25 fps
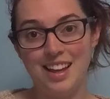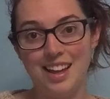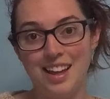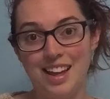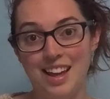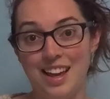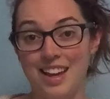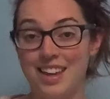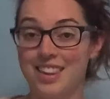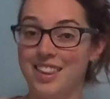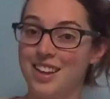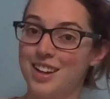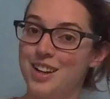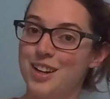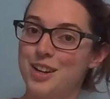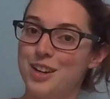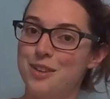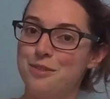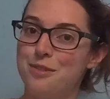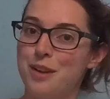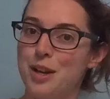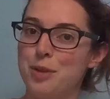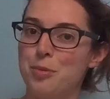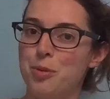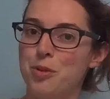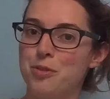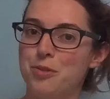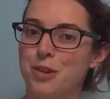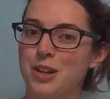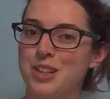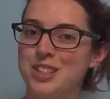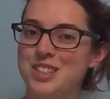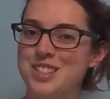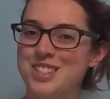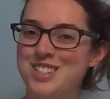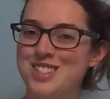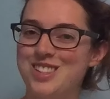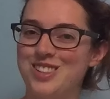Hey there, Fibre
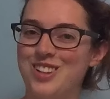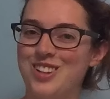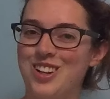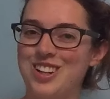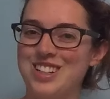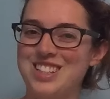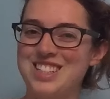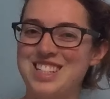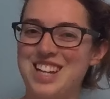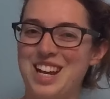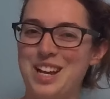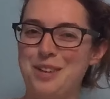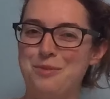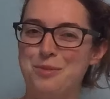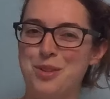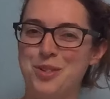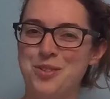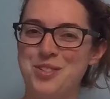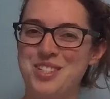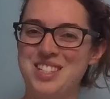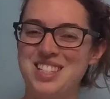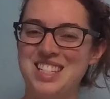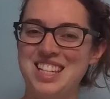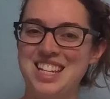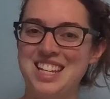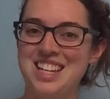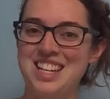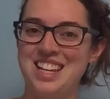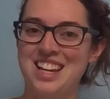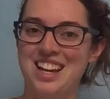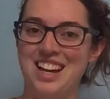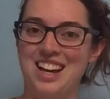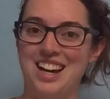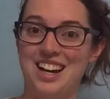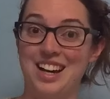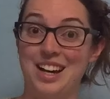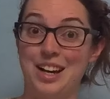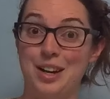Friends, long time no see.
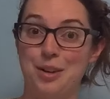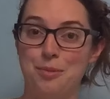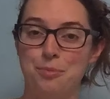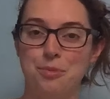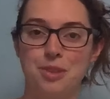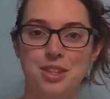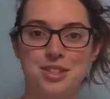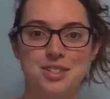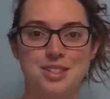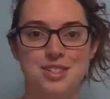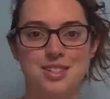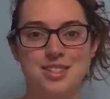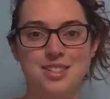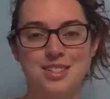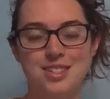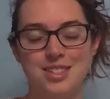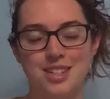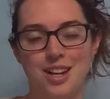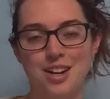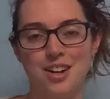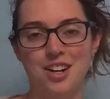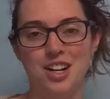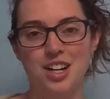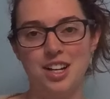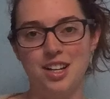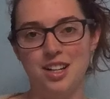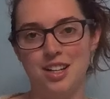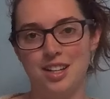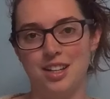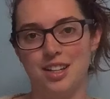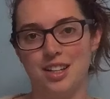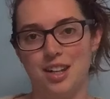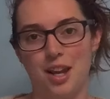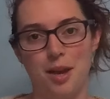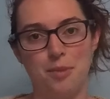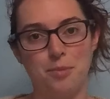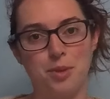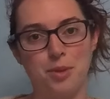This is Sara,
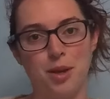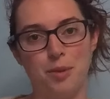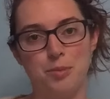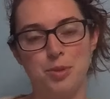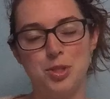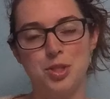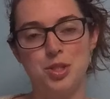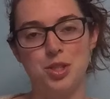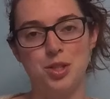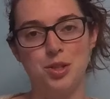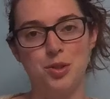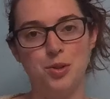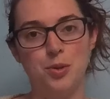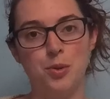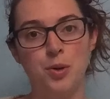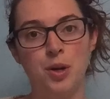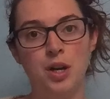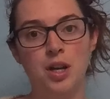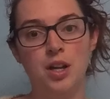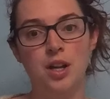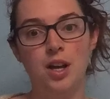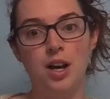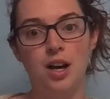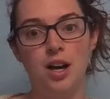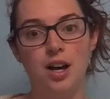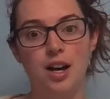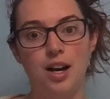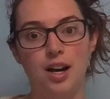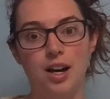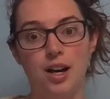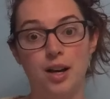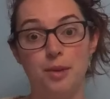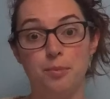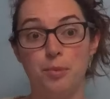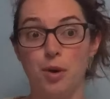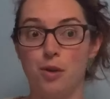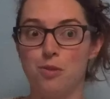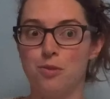and I'm coming to you
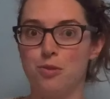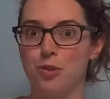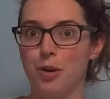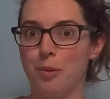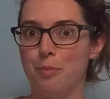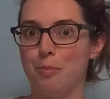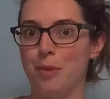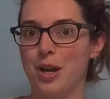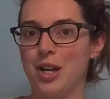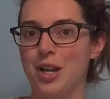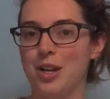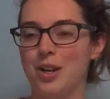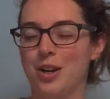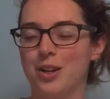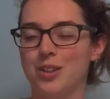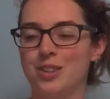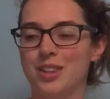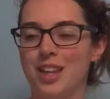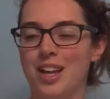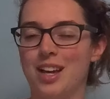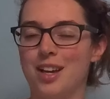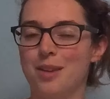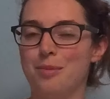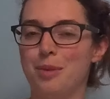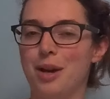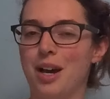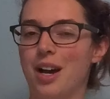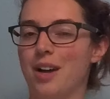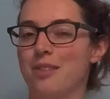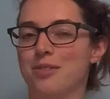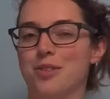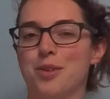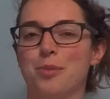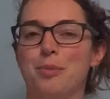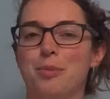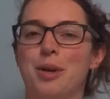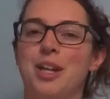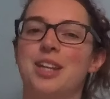from my yarn lab
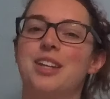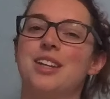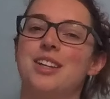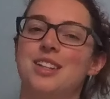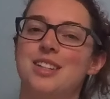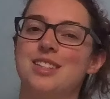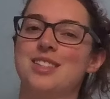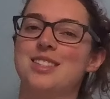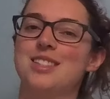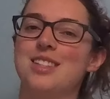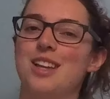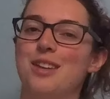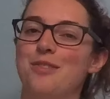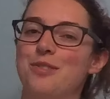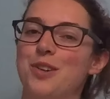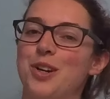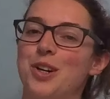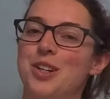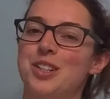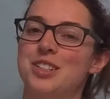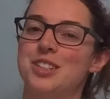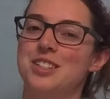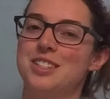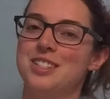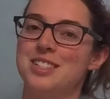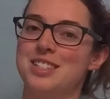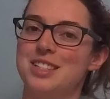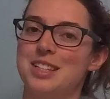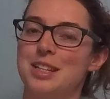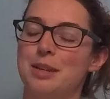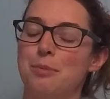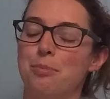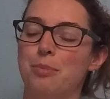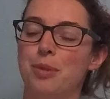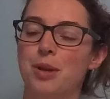after my kids have gone to sleep.